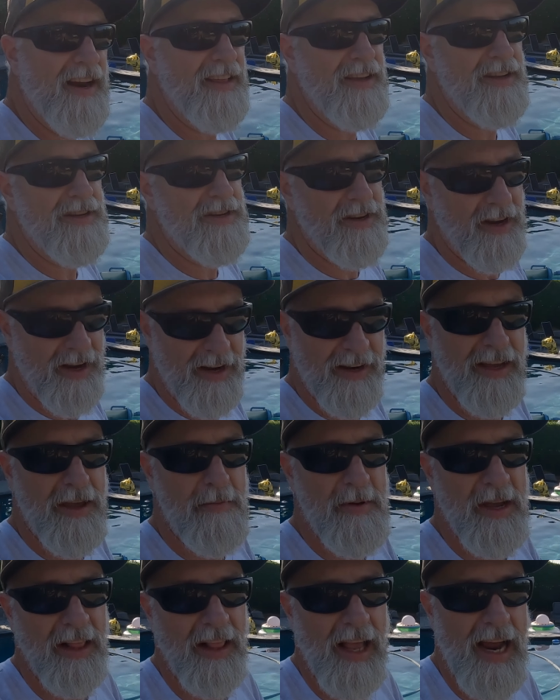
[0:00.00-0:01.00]
out of this,
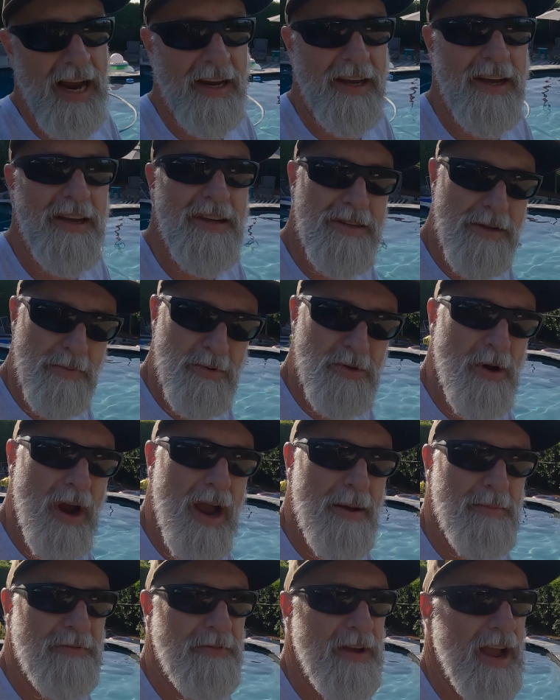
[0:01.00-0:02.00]
give me a like,
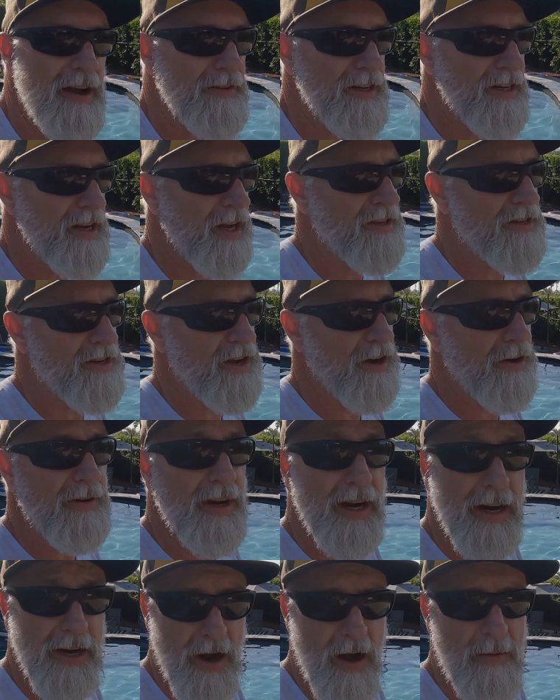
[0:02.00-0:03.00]
subscribe if you haven't done so,
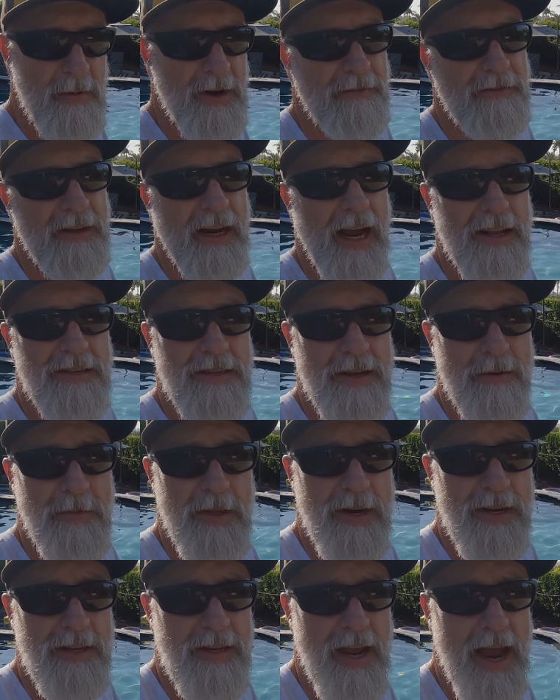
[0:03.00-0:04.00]
and comment if you got
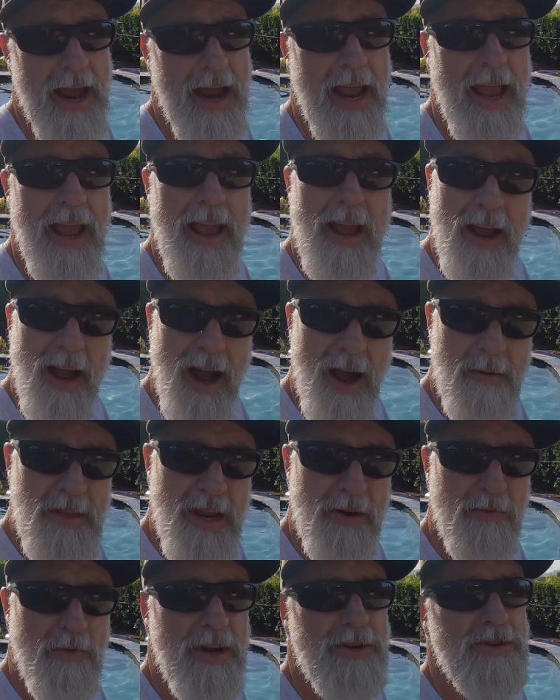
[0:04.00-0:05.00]
something to say. I'm
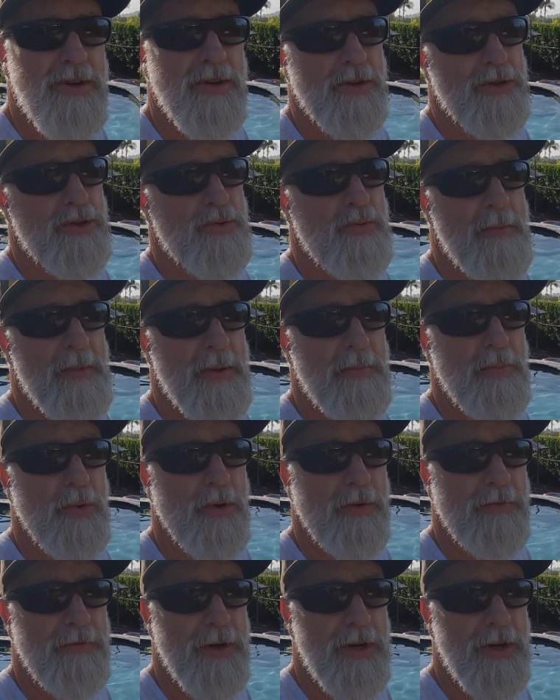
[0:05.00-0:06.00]
the original swimming pool